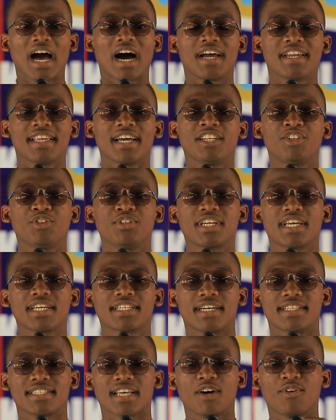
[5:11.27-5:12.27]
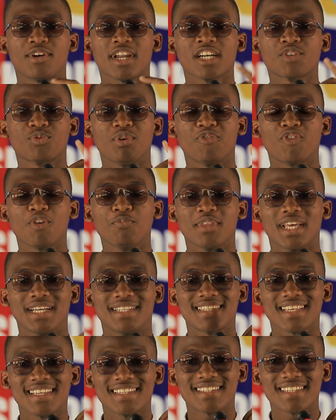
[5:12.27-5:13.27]
And the adjudicators, I would like to inform you
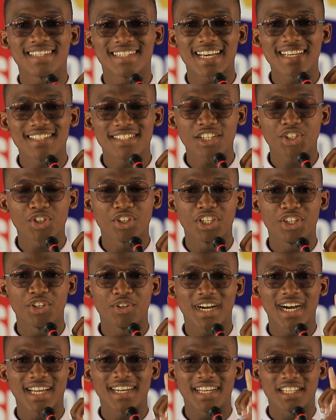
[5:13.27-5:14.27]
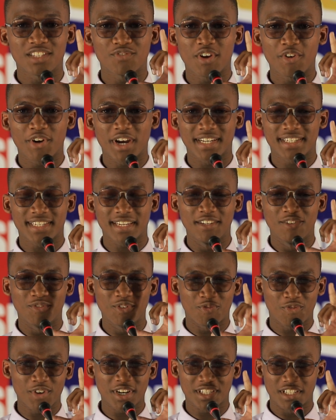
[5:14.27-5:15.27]
that sensitization in Uganda is very
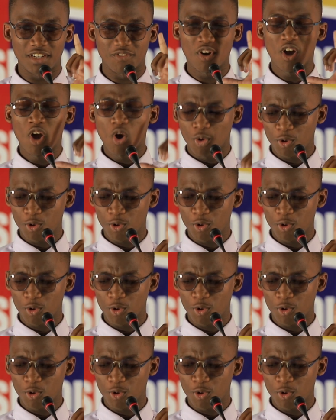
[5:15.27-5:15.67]
effective.